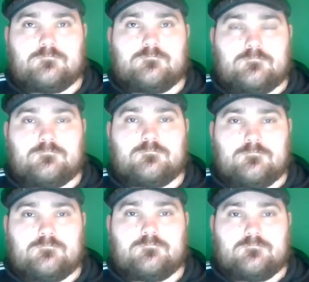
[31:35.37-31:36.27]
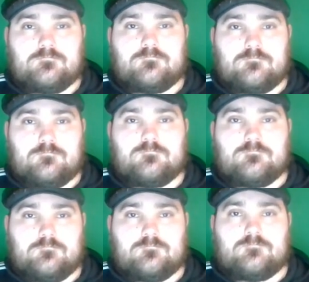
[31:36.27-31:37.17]

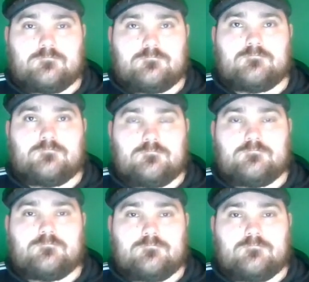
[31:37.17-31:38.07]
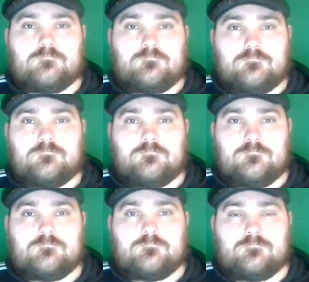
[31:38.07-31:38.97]

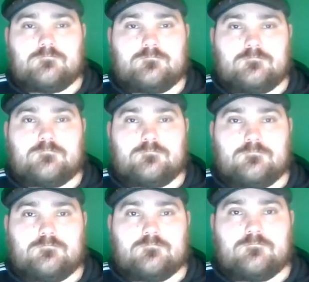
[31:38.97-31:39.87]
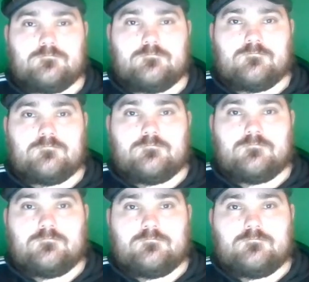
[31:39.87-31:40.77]

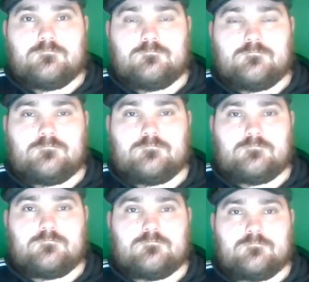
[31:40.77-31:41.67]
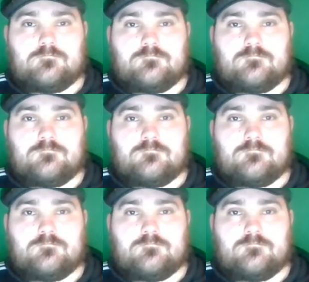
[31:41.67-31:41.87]
No words are spoken by the person on screen.